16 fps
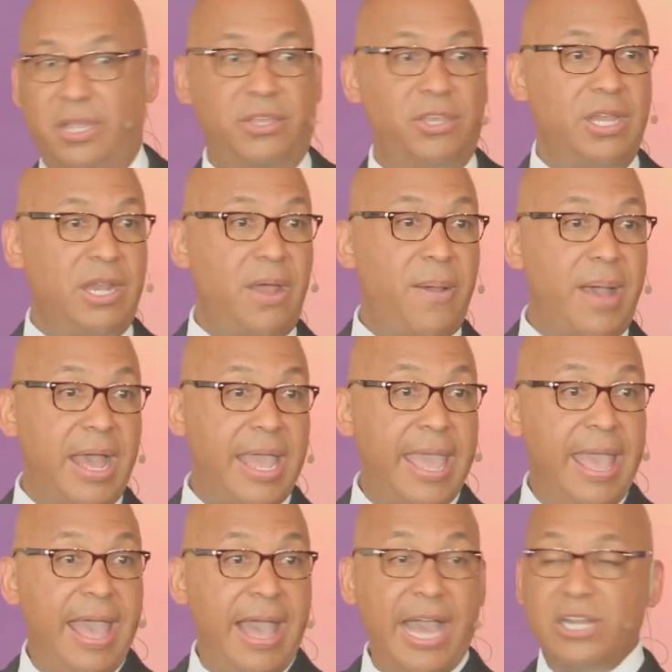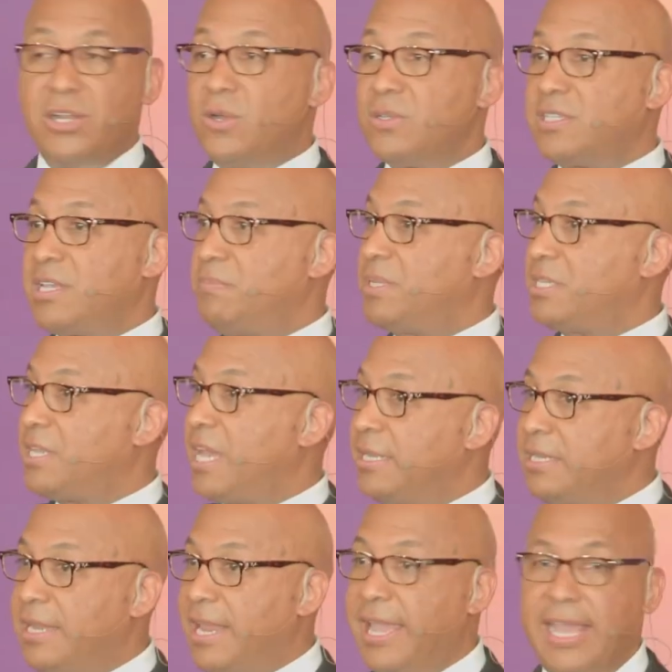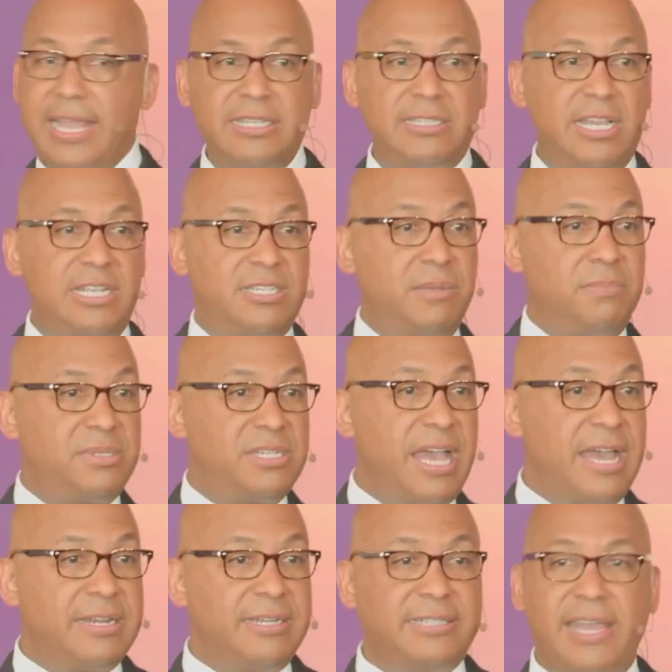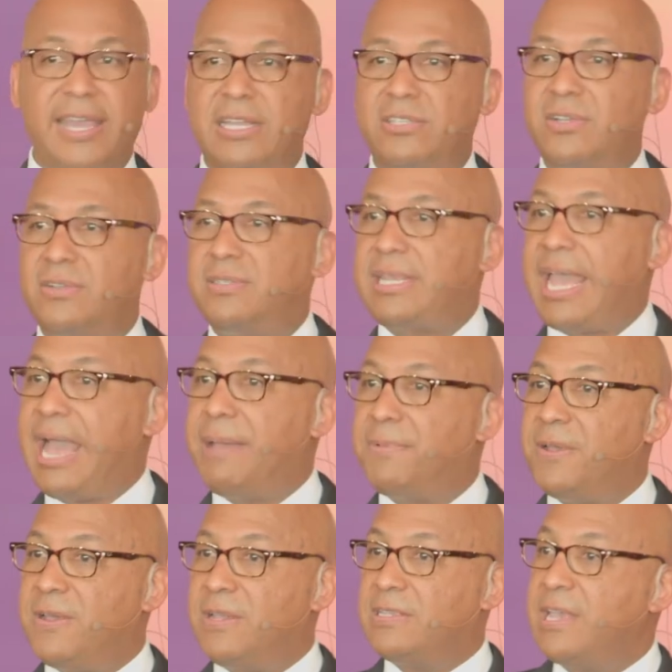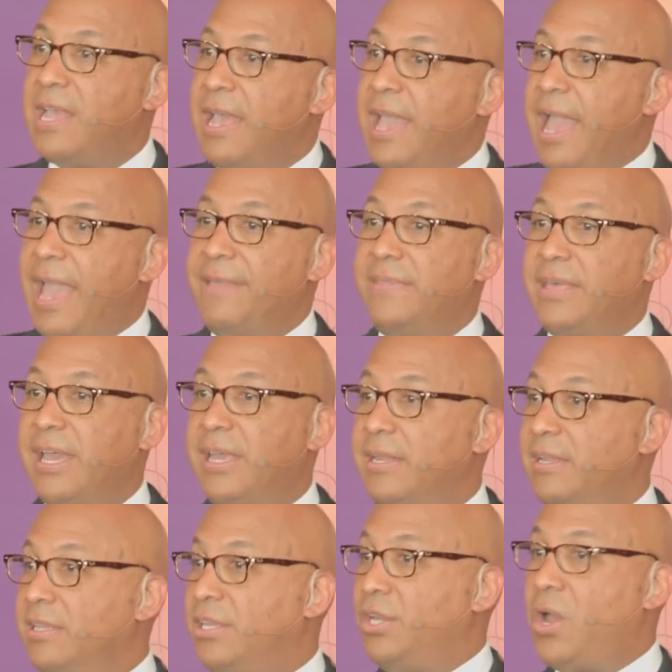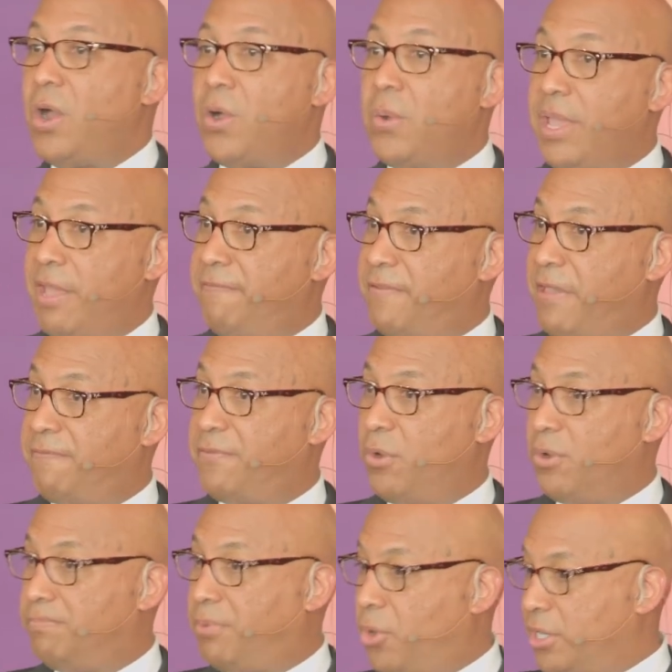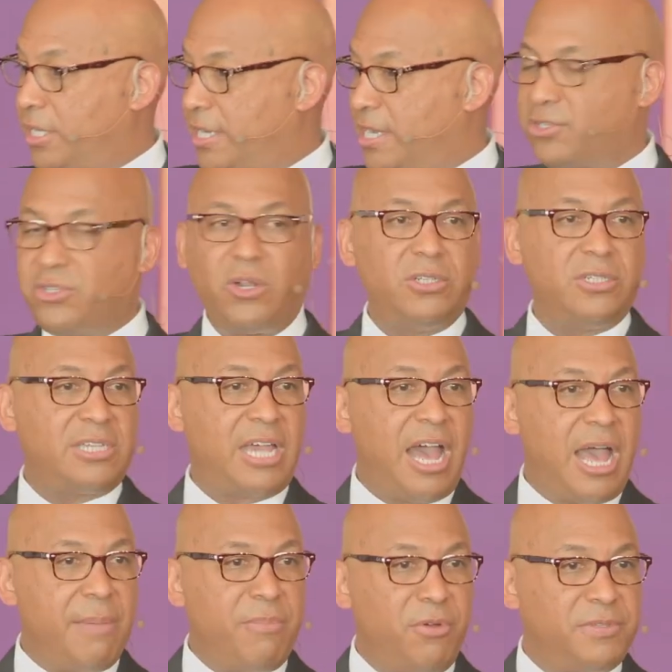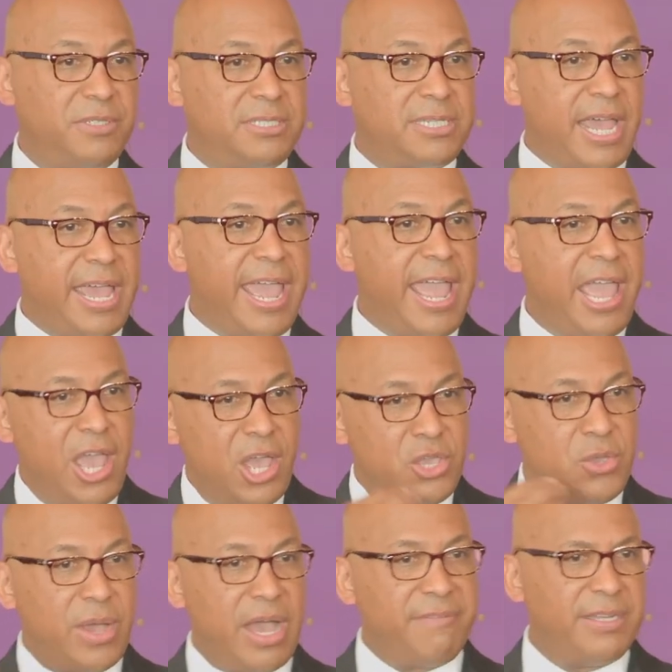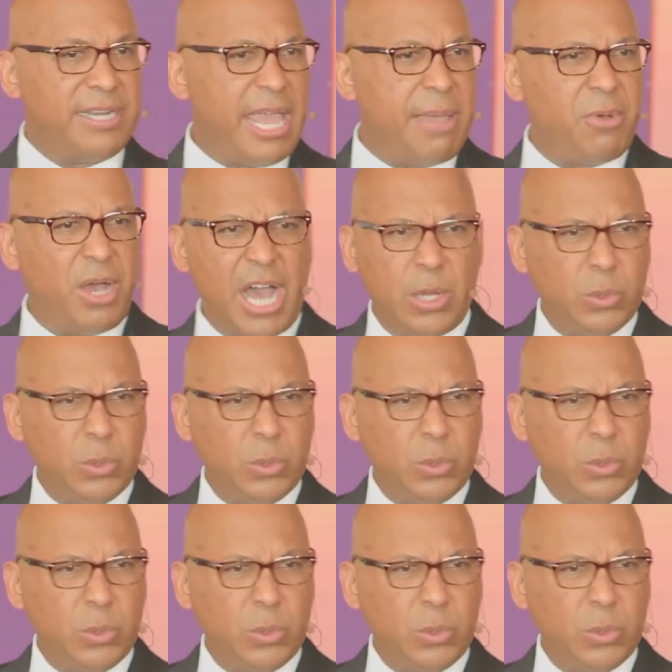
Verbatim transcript: You know, I, I know some Sundays and some Saturdays or Sabbaths, and then, you know, if, if you're born in a certain time of the day, you have a name, uh,